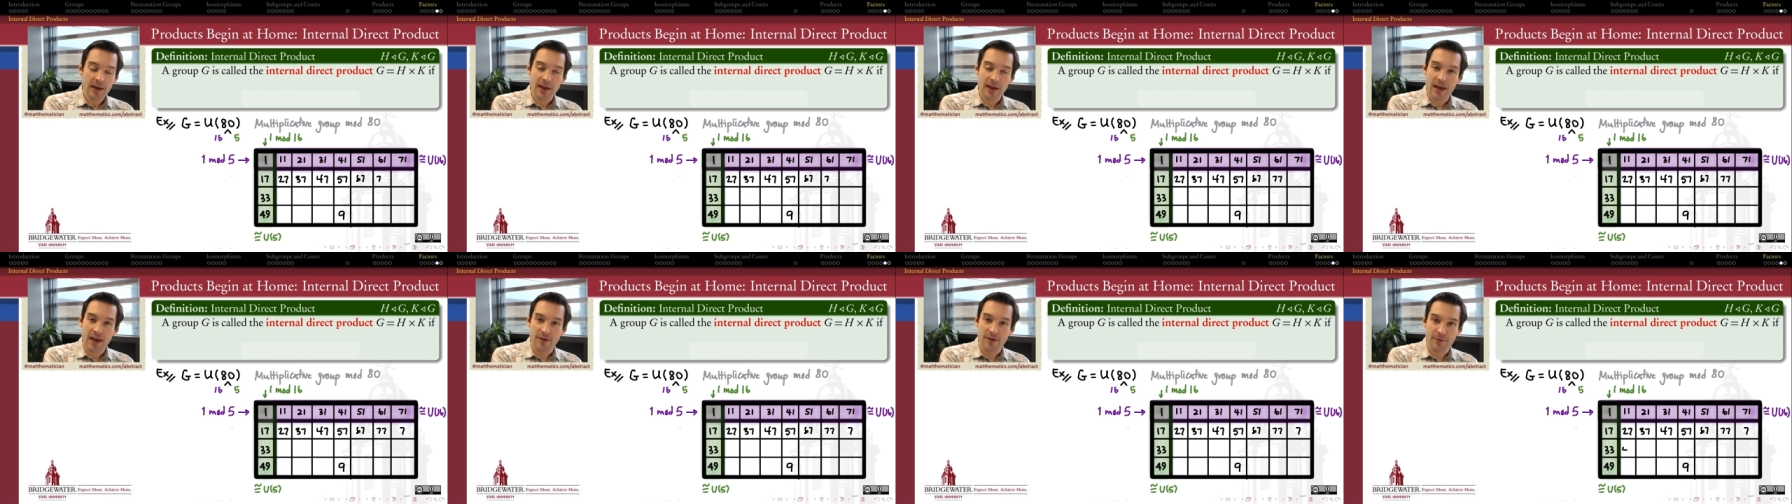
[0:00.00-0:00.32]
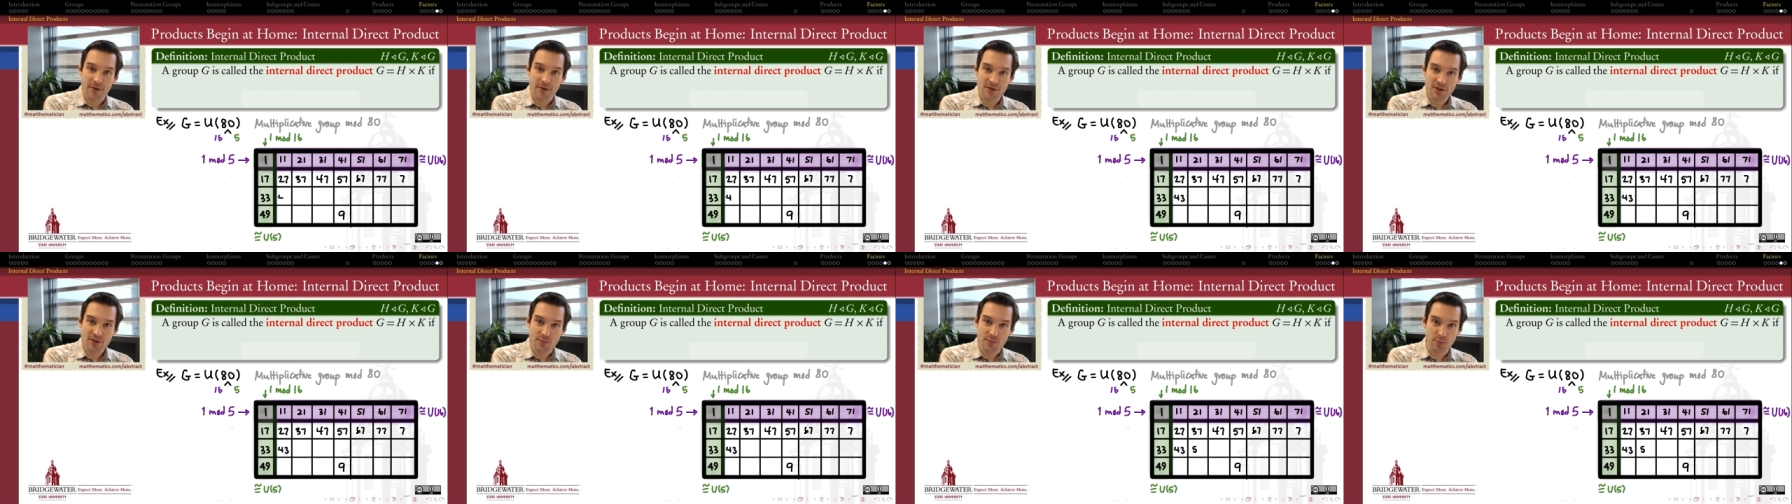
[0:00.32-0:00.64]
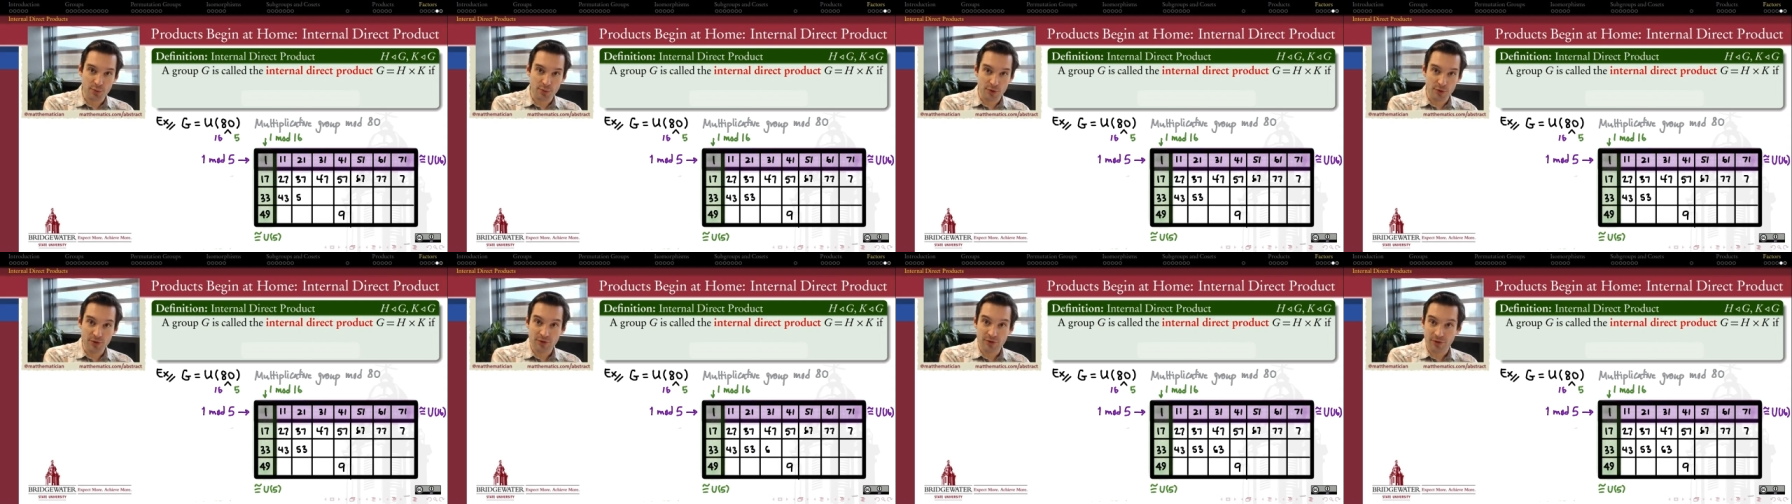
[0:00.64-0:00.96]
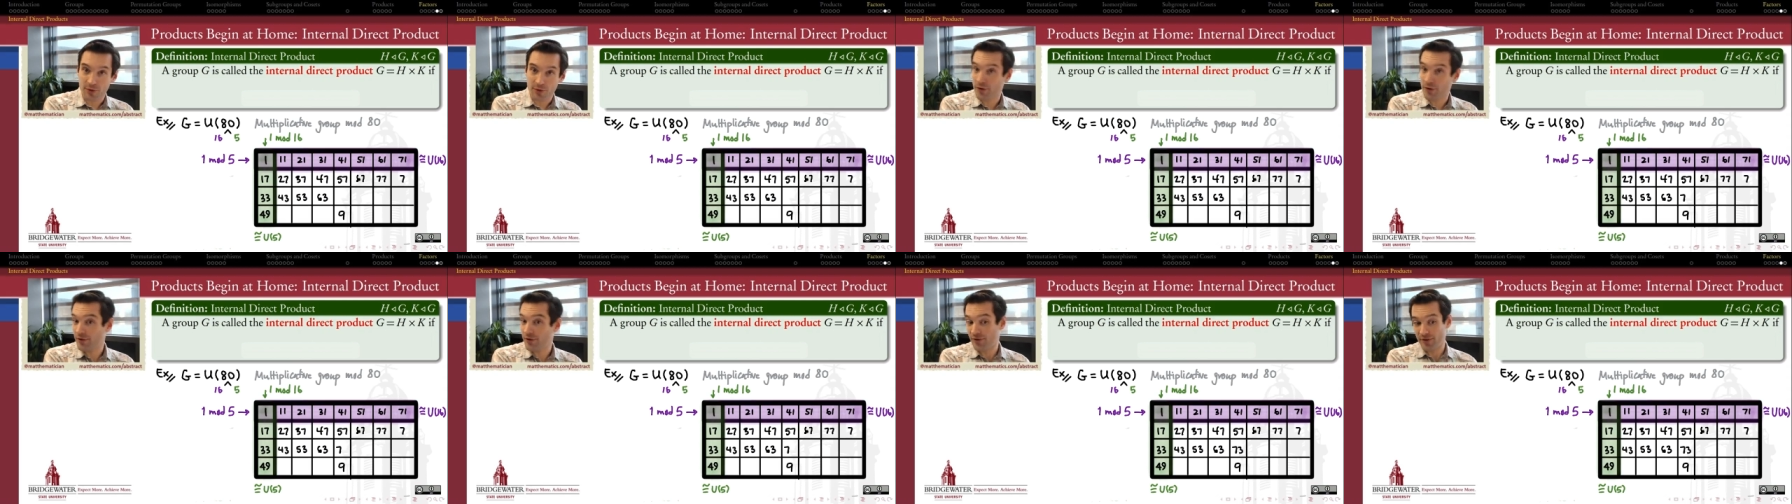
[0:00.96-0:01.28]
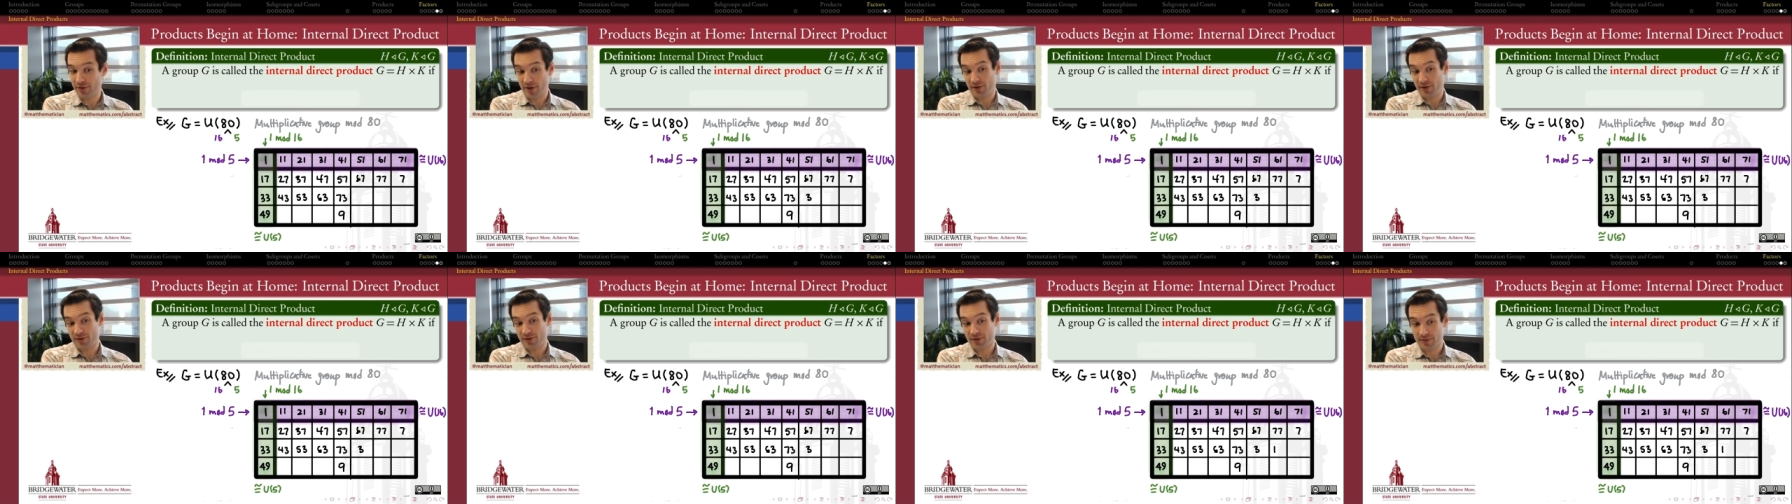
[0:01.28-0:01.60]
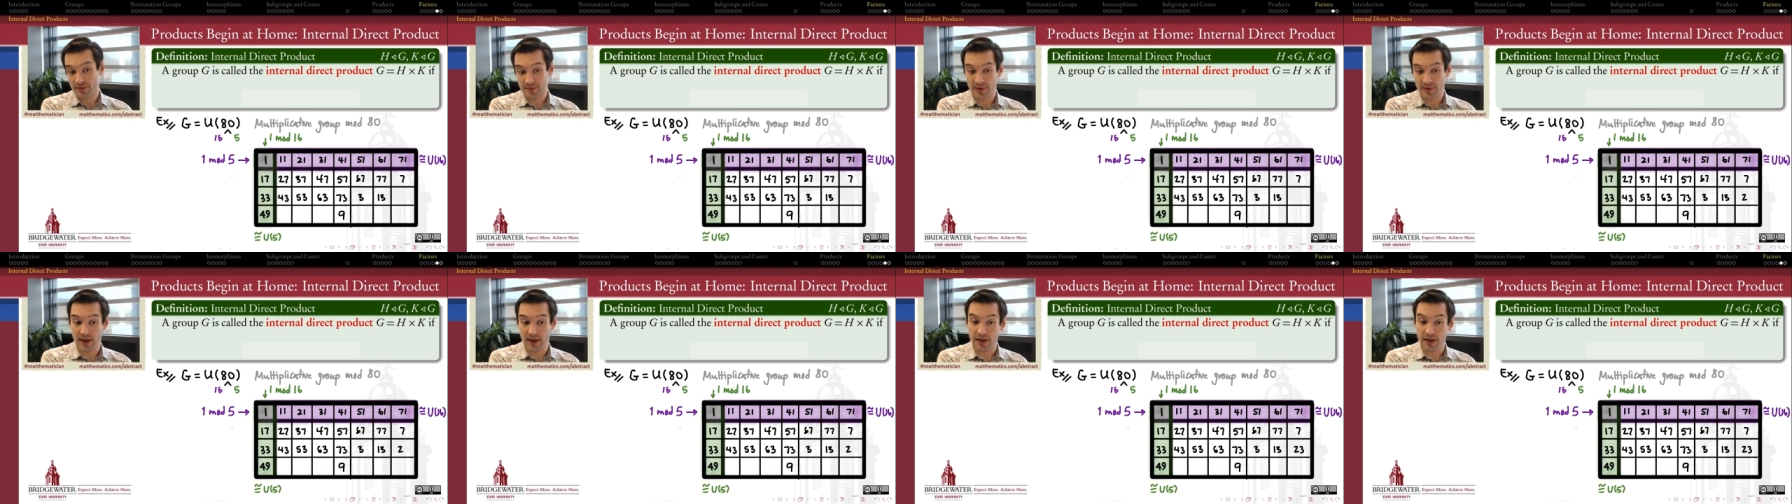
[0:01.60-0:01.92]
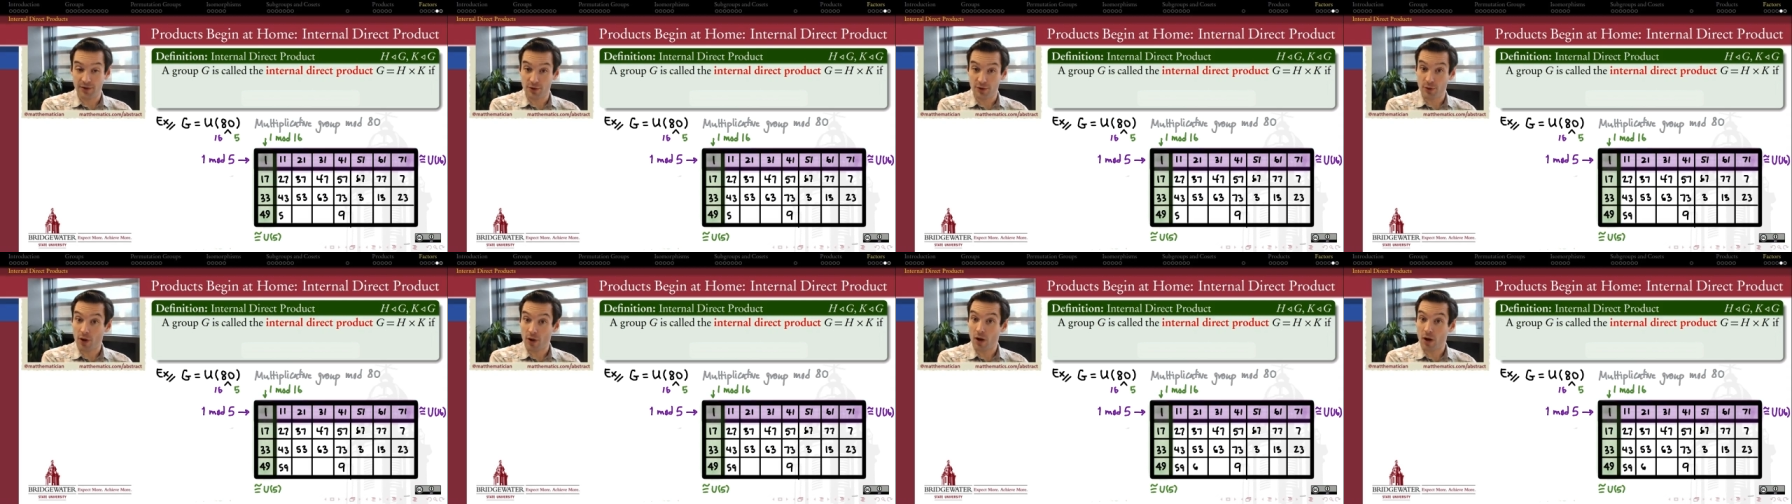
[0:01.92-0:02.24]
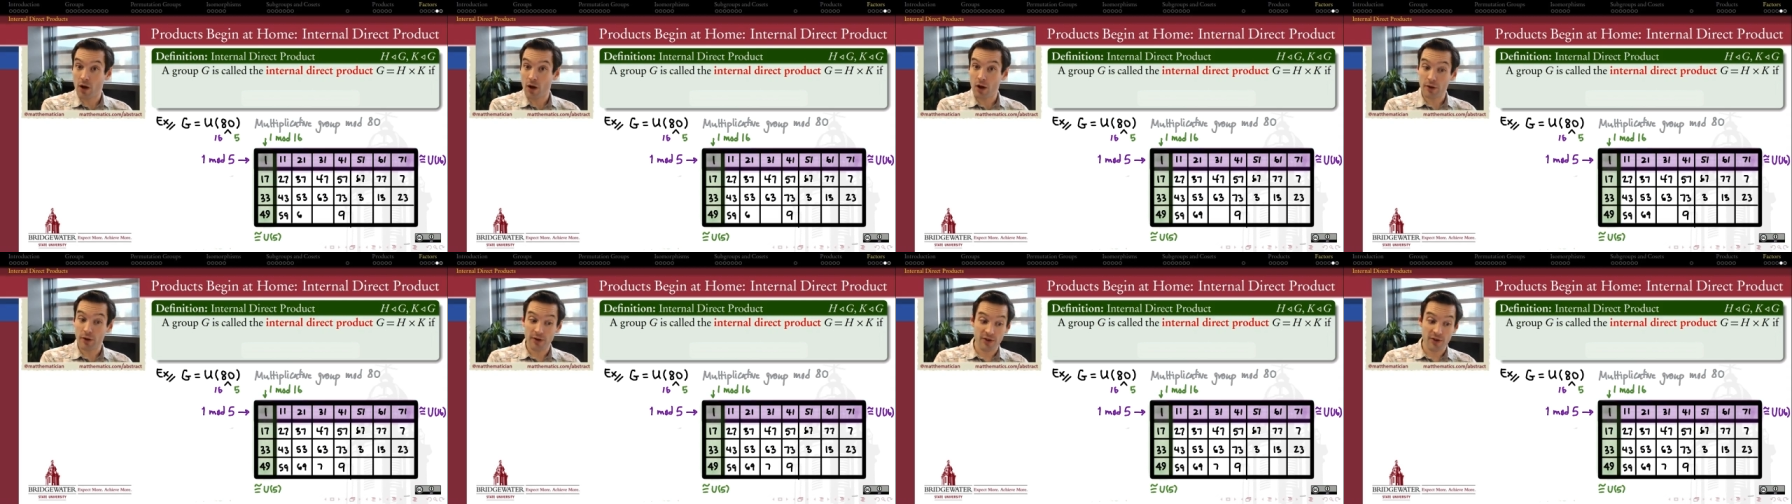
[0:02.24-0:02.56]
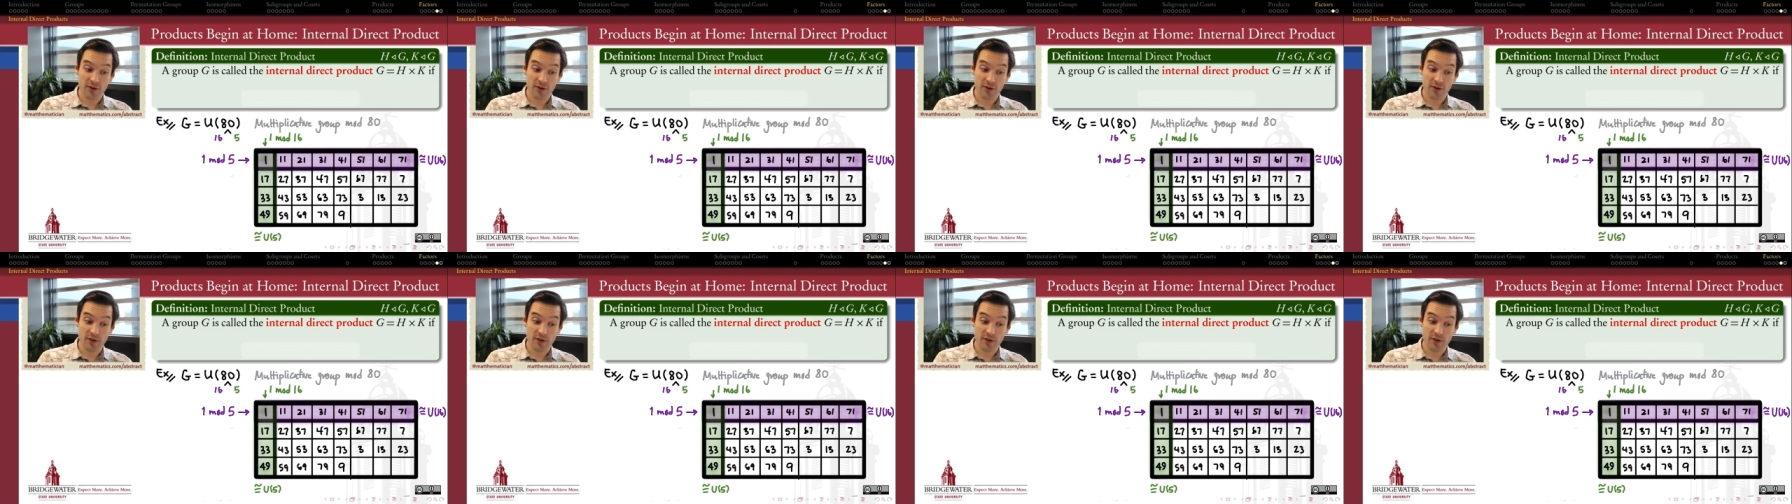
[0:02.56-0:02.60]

If we just brute force this and do all